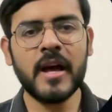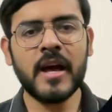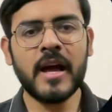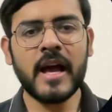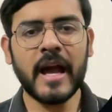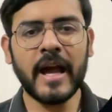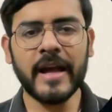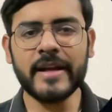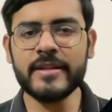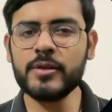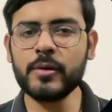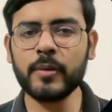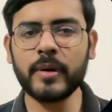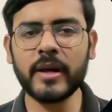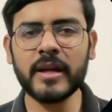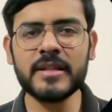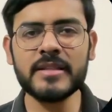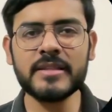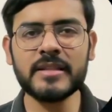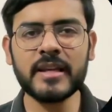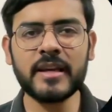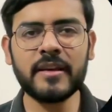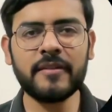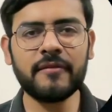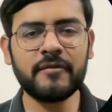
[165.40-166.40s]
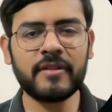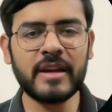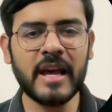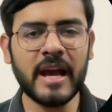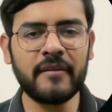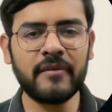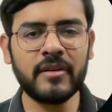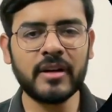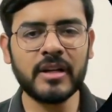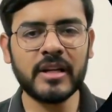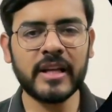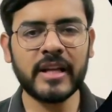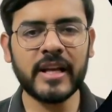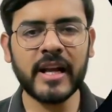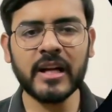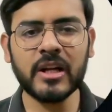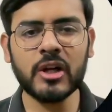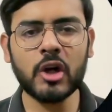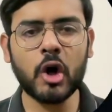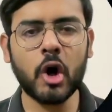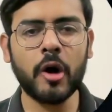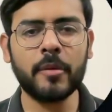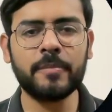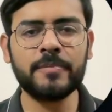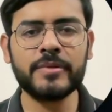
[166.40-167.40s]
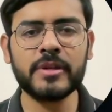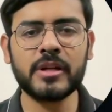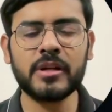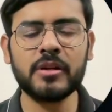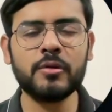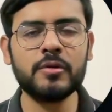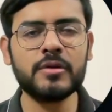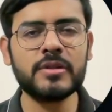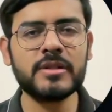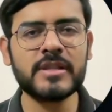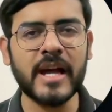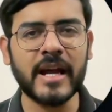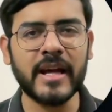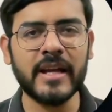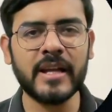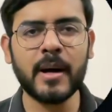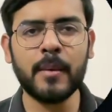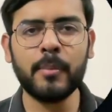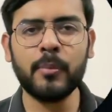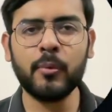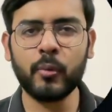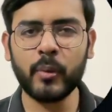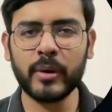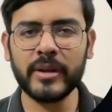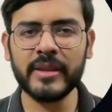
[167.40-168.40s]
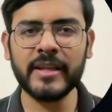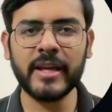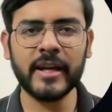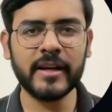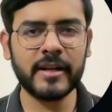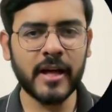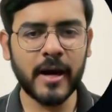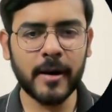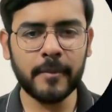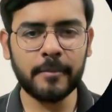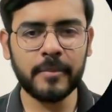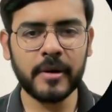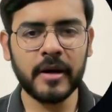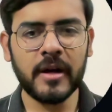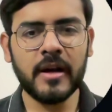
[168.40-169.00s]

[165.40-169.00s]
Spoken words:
As you can see, we have a direct option to sign up with GitHub.